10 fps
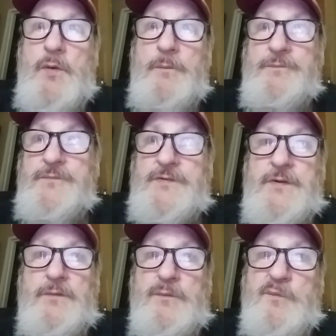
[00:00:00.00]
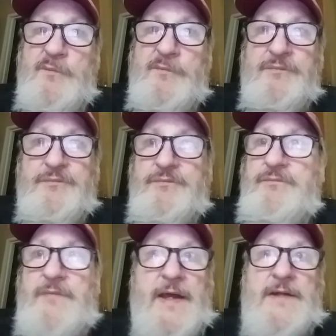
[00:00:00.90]
home. So
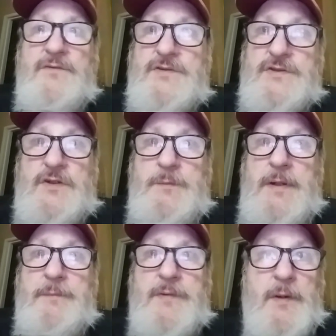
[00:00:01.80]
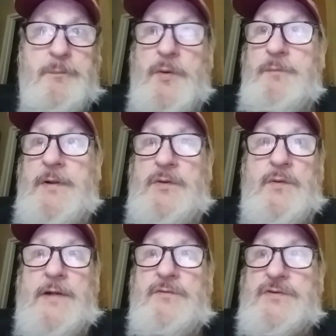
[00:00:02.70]
my address is going to be up there. I'm putting my
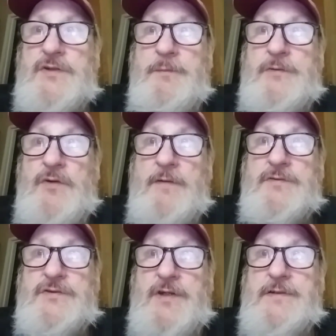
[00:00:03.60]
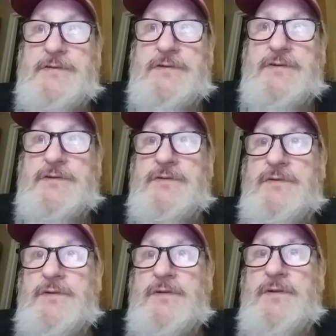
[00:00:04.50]
new address on my driver's license.
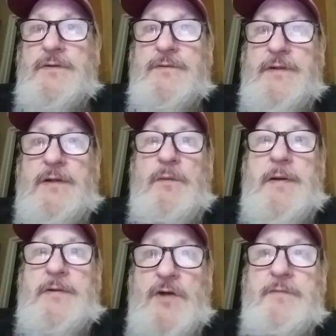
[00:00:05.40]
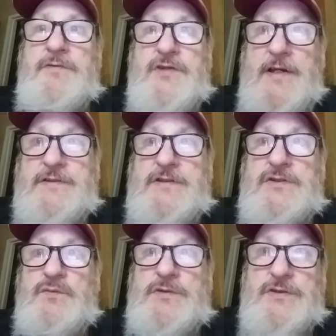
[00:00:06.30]
Anyway, my driver's
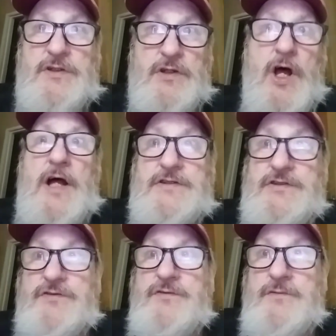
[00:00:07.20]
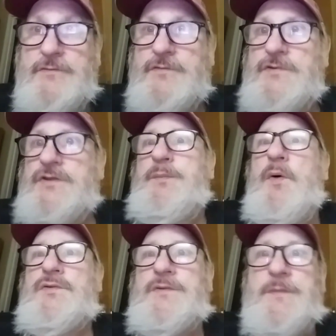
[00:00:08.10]
license was lost,
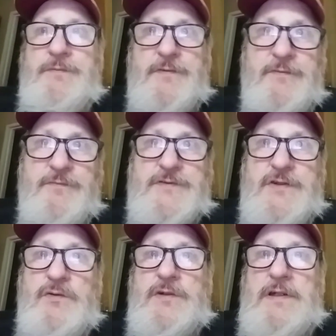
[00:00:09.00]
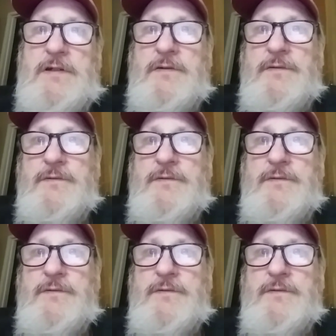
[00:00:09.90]
supposedly, from the facility.